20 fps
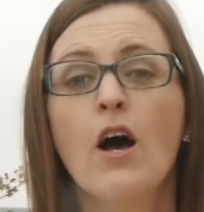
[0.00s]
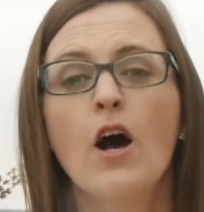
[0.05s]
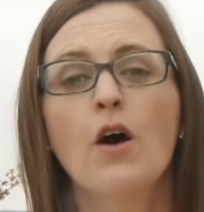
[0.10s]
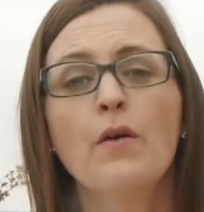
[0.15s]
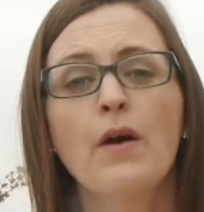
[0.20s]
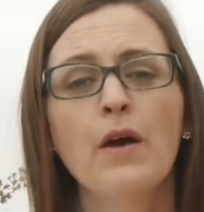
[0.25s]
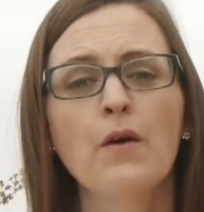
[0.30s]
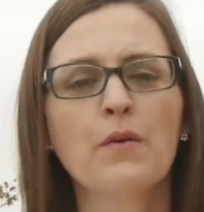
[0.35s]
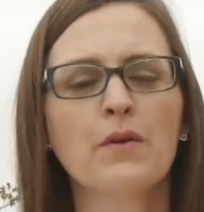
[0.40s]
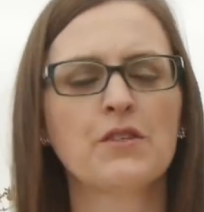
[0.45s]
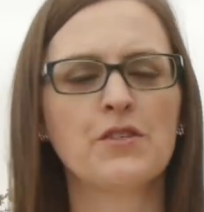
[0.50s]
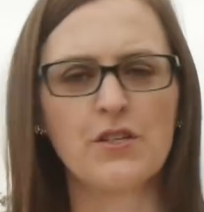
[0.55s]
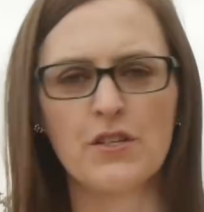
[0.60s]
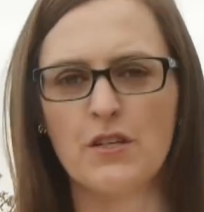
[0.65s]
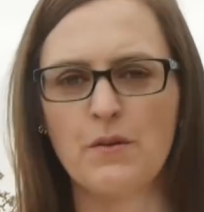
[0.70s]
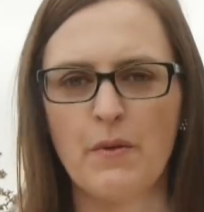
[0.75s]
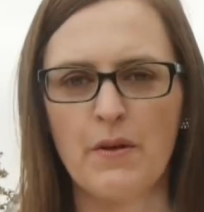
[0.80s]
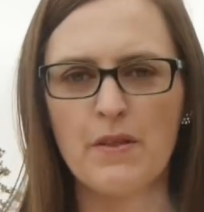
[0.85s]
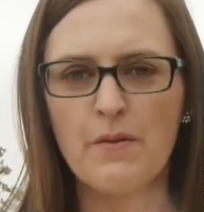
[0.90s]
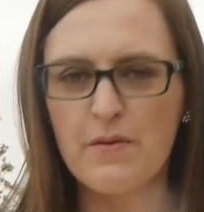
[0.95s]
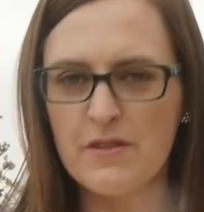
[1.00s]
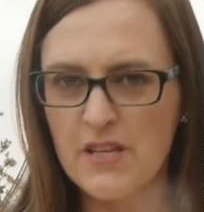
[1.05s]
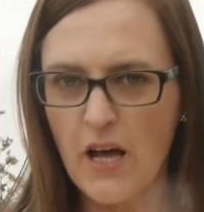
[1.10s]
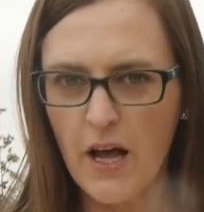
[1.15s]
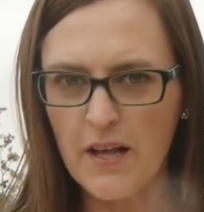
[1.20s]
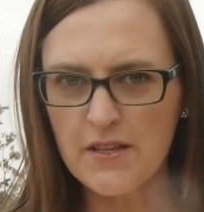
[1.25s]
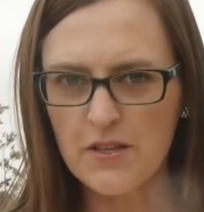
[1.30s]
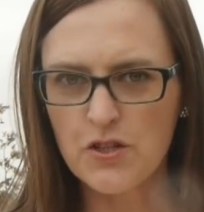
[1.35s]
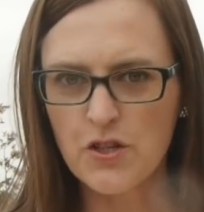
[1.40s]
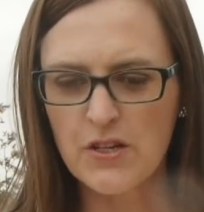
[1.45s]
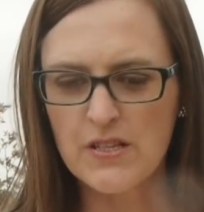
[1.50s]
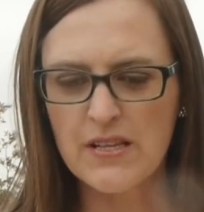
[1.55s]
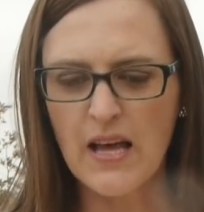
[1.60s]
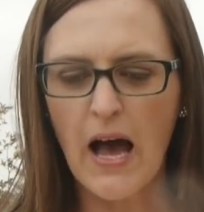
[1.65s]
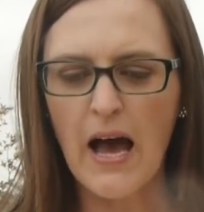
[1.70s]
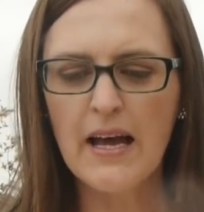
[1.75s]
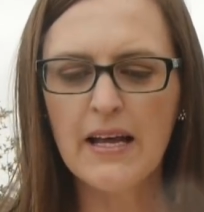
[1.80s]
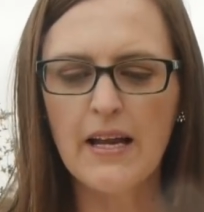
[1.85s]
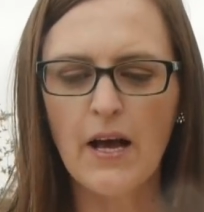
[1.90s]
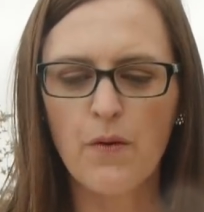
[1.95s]
Okay, we're just gonna put the sausage
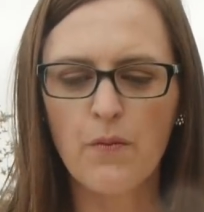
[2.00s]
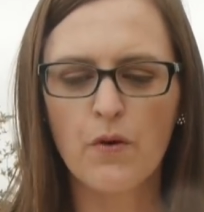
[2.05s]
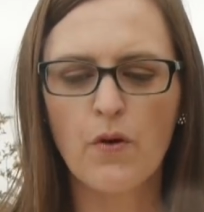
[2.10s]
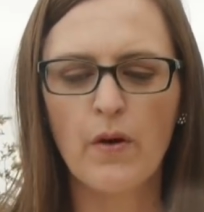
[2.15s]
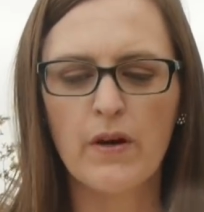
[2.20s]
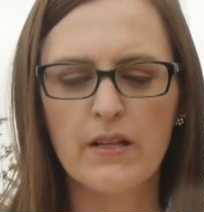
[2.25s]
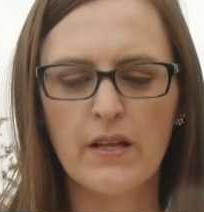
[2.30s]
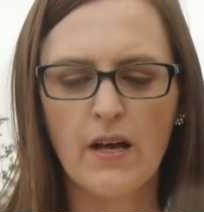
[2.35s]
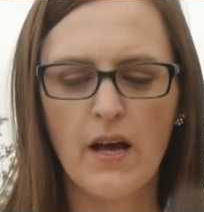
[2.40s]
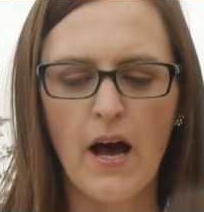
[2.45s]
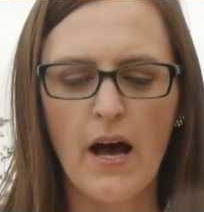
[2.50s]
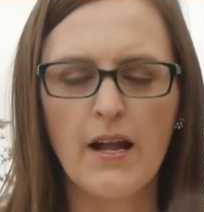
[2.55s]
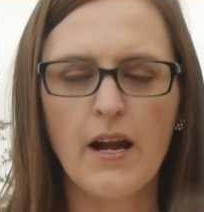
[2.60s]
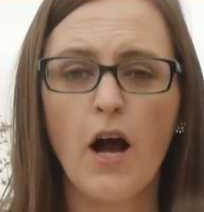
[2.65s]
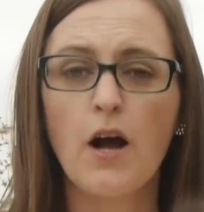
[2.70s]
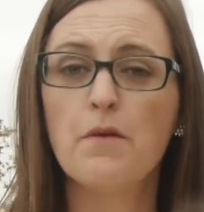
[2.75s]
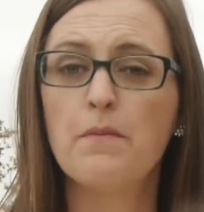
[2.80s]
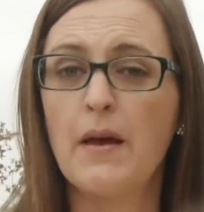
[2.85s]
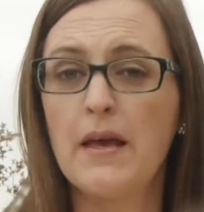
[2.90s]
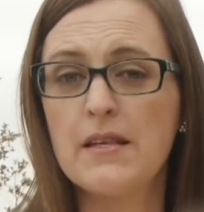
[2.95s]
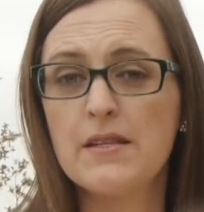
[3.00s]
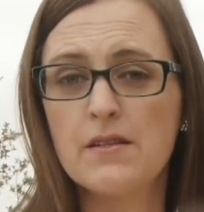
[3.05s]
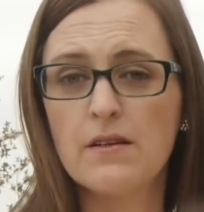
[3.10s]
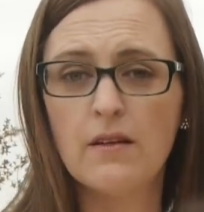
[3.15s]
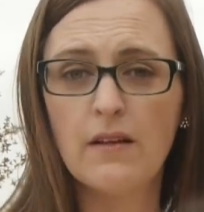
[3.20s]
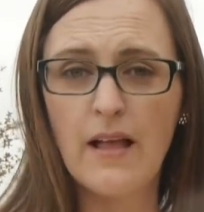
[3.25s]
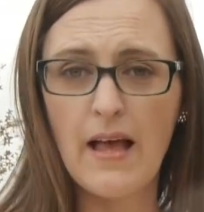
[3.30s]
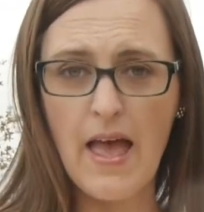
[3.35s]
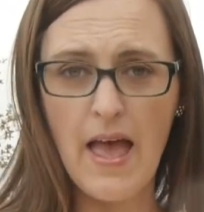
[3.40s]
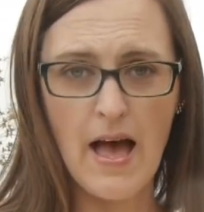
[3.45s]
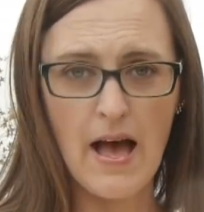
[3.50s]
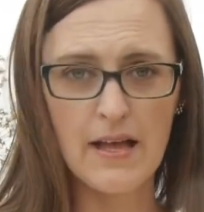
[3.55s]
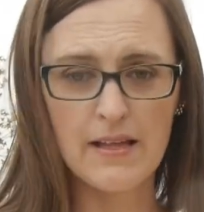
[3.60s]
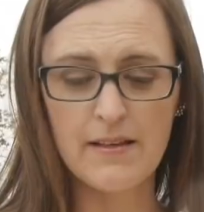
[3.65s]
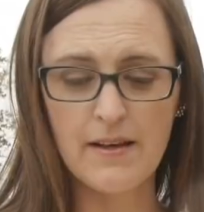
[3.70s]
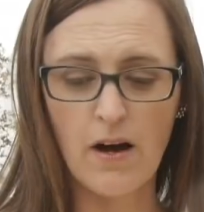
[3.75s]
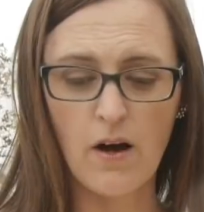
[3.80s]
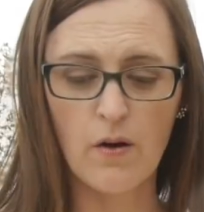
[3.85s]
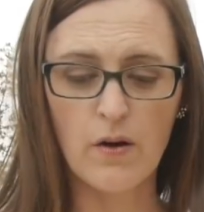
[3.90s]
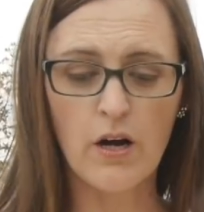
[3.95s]
aside and we're going to cut our basil
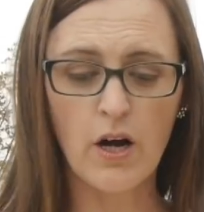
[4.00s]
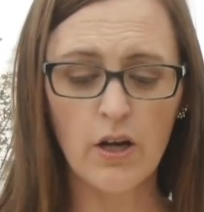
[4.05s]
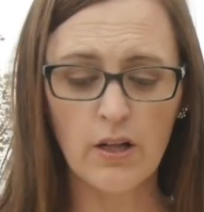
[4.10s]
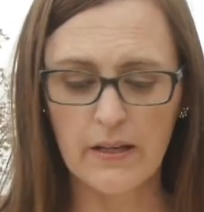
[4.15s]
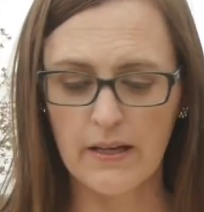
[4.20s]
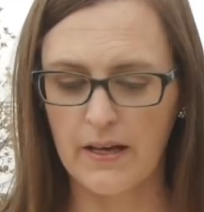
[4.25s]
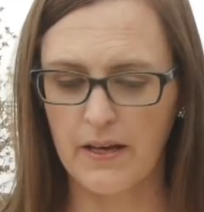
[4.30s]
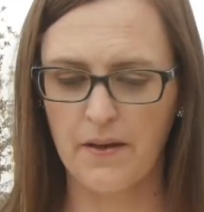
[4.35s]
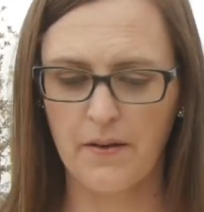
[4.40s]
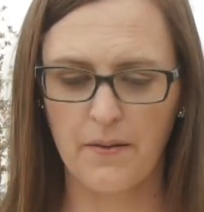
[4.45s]
and our garlic.